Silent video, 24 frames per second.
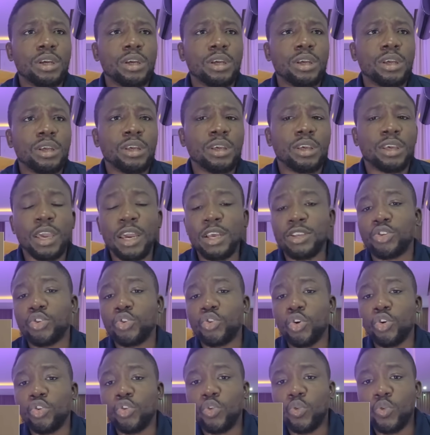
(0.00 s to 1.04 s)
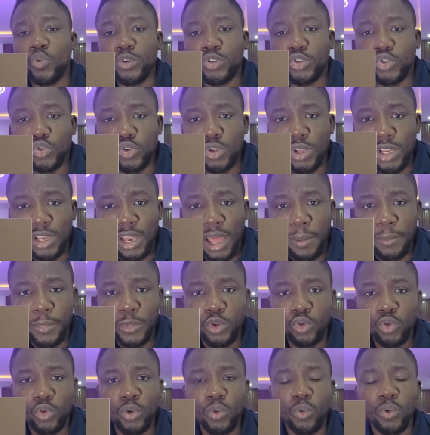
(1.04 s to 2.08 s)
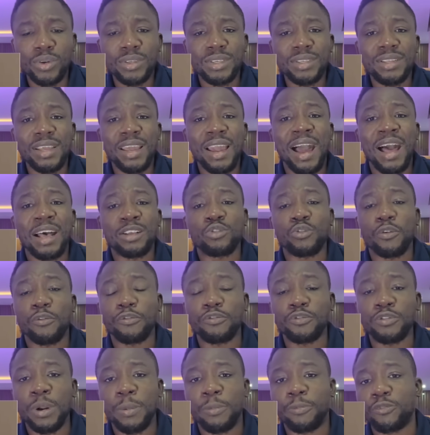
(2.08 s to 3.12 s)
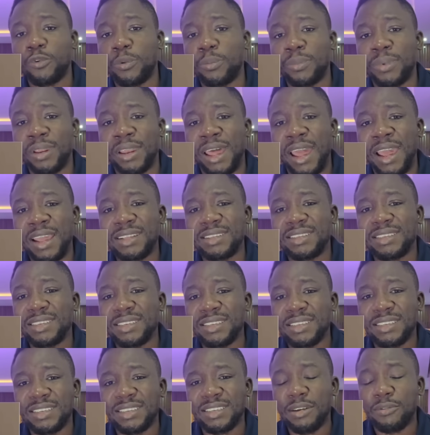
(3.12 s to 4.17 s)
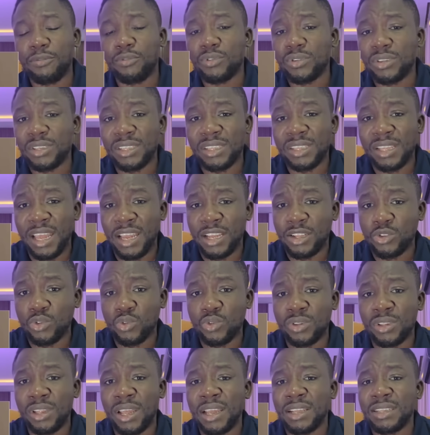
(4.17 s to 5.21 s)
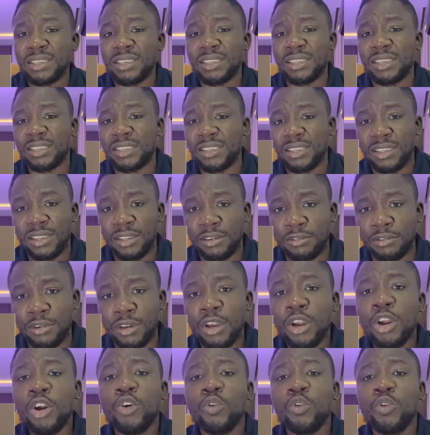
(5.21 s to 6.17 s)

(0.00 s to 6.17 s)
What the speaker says: In case you don't know who is Sule Lamido, he was in the House of Rep from 1979 to 1983,